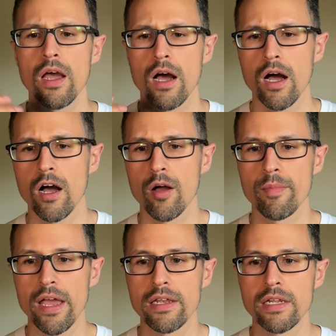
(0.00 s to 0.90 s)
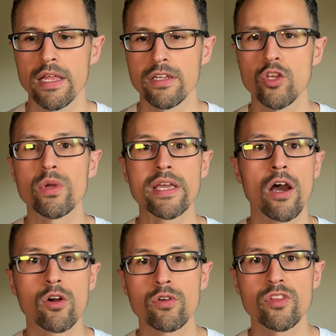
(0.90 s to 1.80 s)
and you
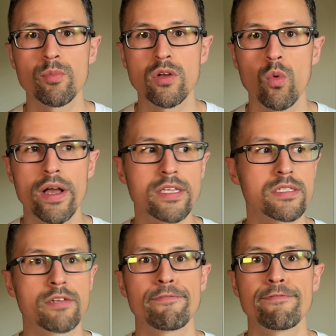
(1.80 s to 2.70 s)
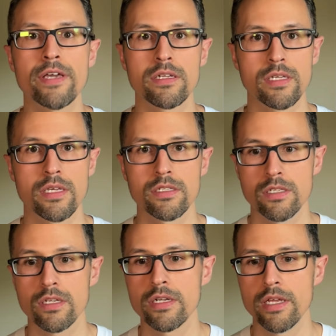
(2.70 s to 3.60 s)
encounter them in ways that fit
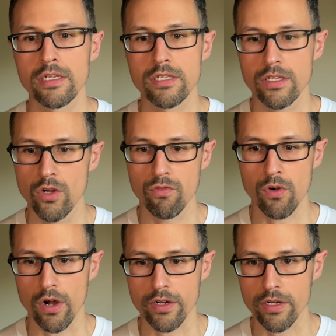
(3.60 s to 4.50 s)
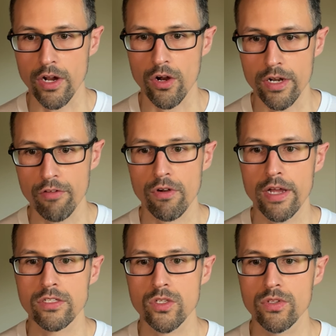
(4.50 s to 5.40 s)
into the overarching narrative,
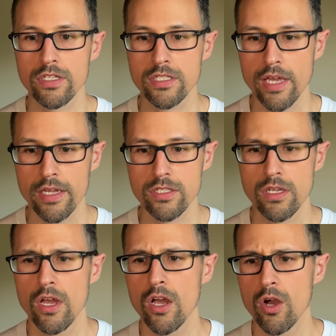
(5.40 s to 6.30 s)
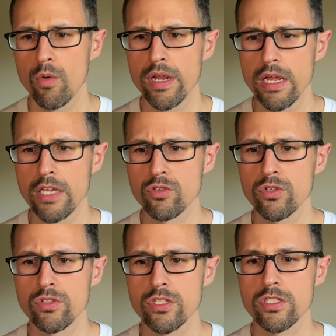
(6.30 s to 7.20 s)
right? So in this case, we
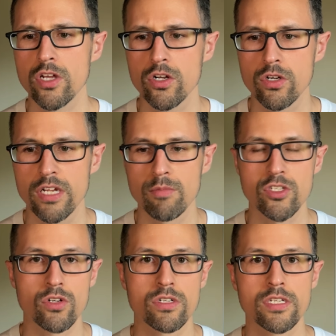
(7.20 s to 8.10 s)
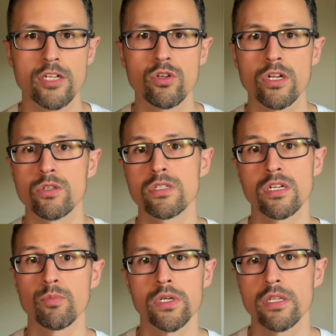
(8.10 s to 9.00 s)
introduce this character named Sir Cedric, who's going
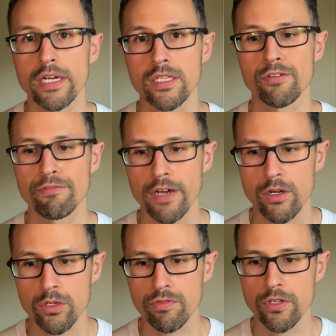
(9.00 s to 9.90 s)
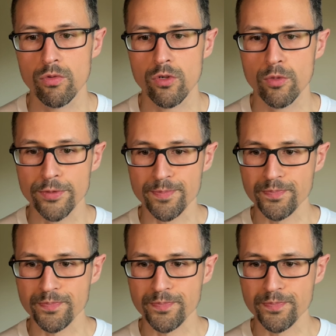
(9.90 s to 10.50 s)
to be like the fighter of the group.